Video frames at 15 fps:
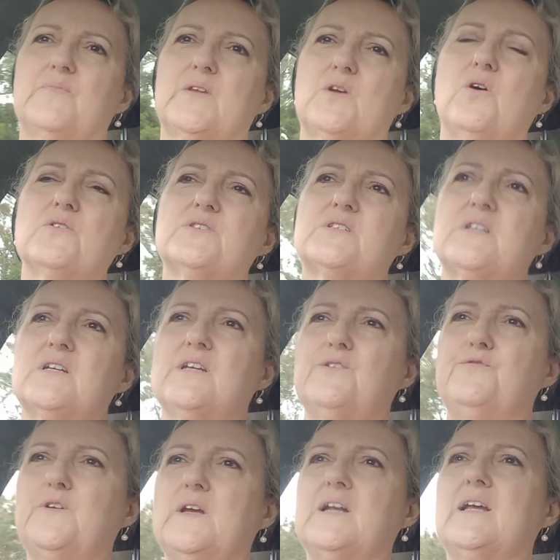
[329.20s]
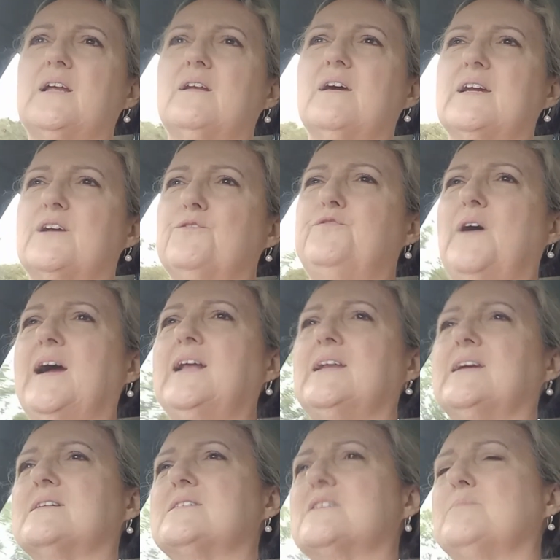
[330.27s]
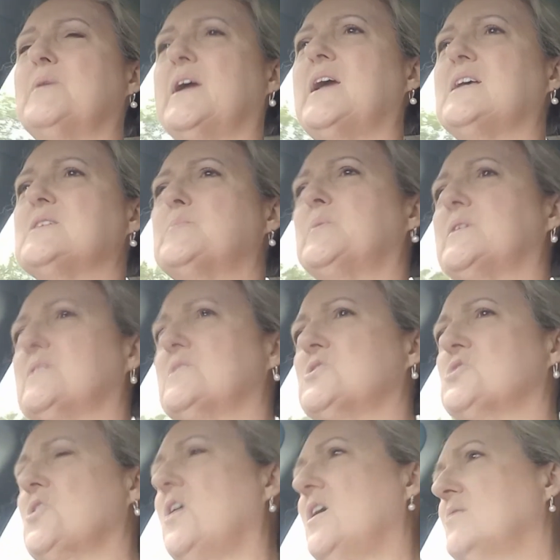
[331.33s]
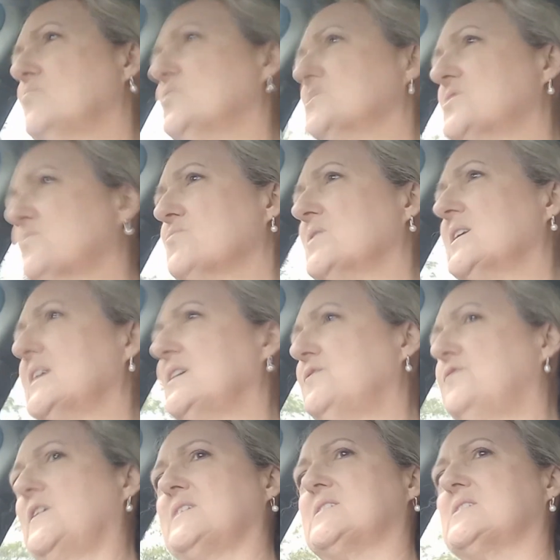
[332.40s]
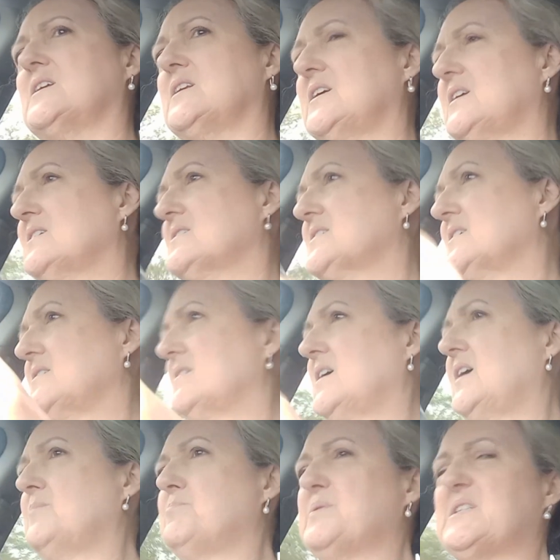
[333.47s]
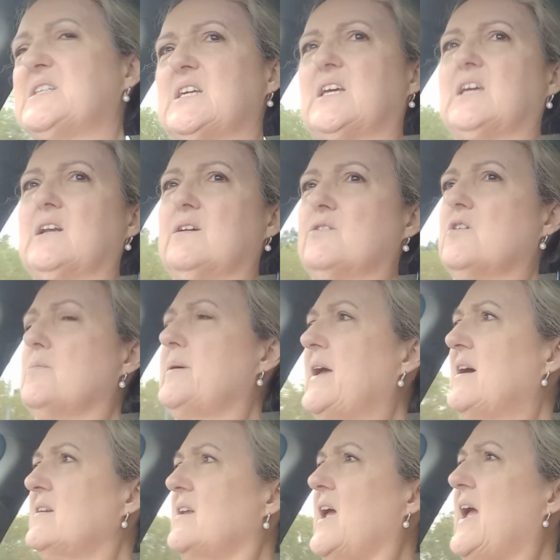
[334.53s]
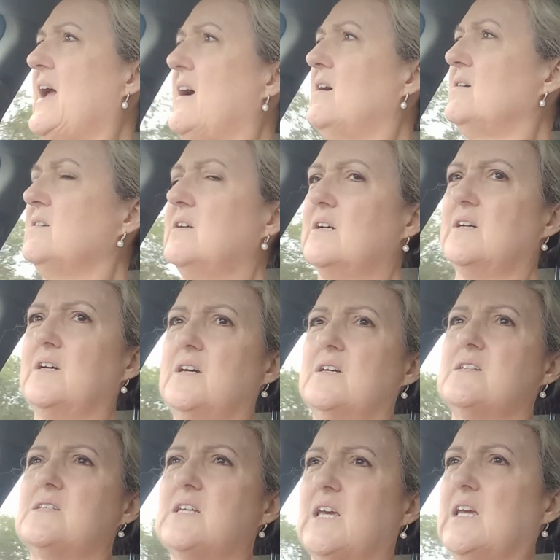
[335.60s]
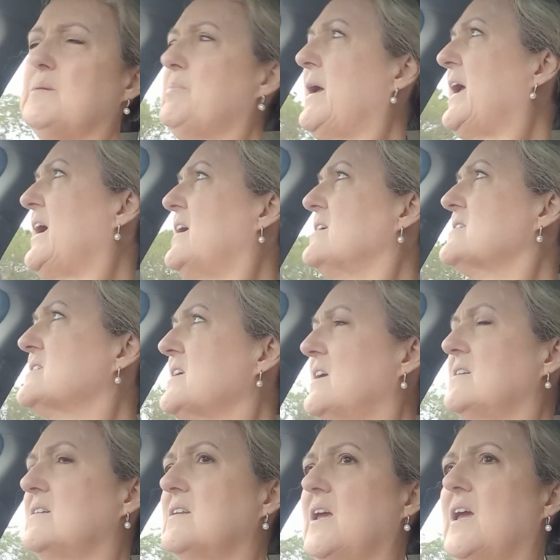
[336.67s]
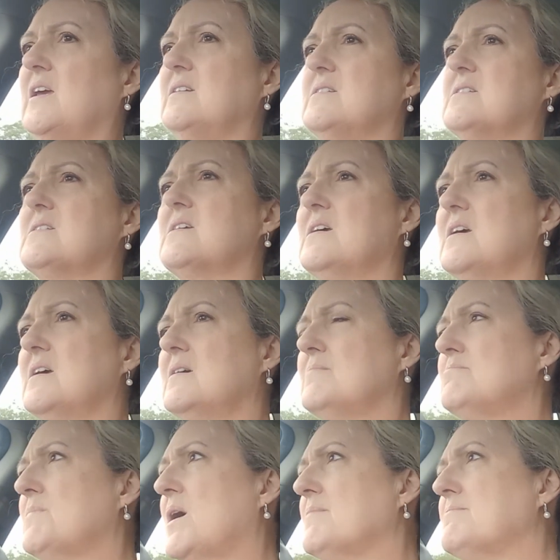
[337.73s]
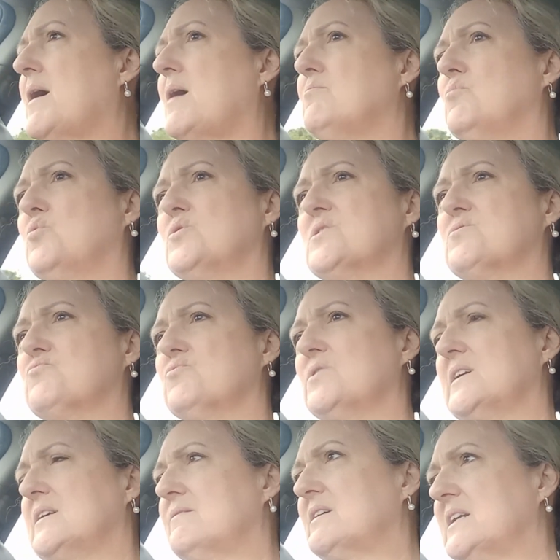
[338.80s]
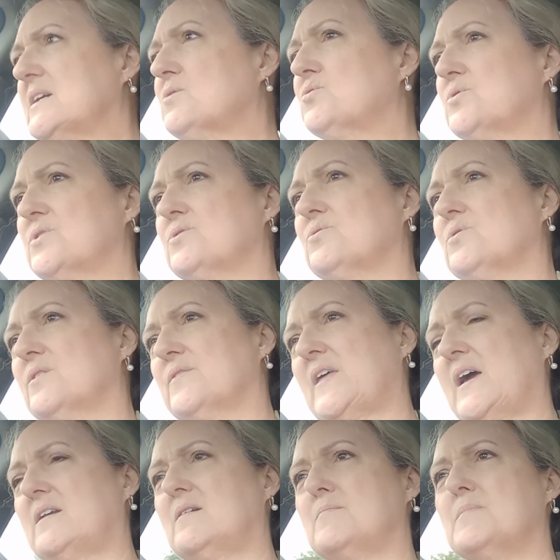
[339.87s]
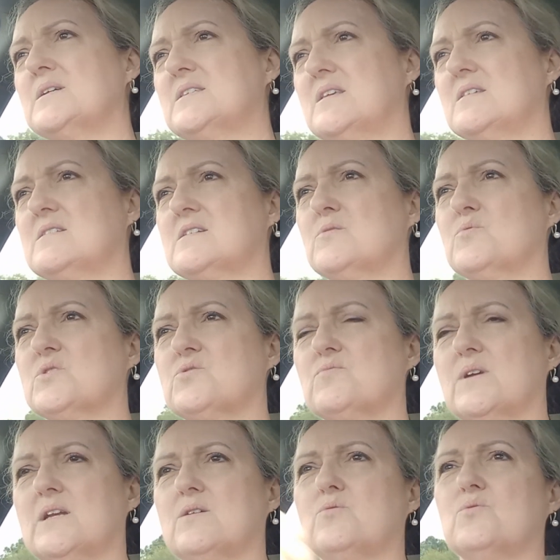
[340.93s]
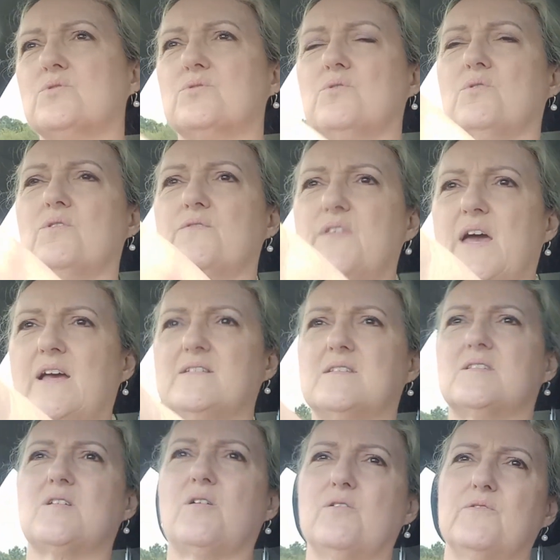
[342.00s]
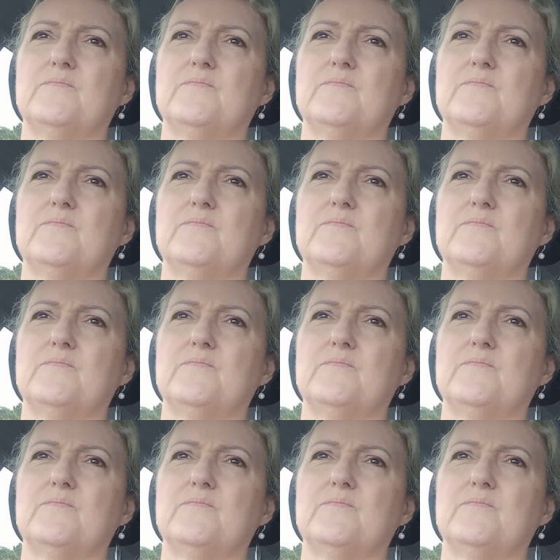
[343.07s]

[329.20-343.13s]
constantly feeling like a failure. So my husband at the time was really fastidious and particular about how to keep a house, and my mum was really, really good at all of that, and my sister was really good at all of that. So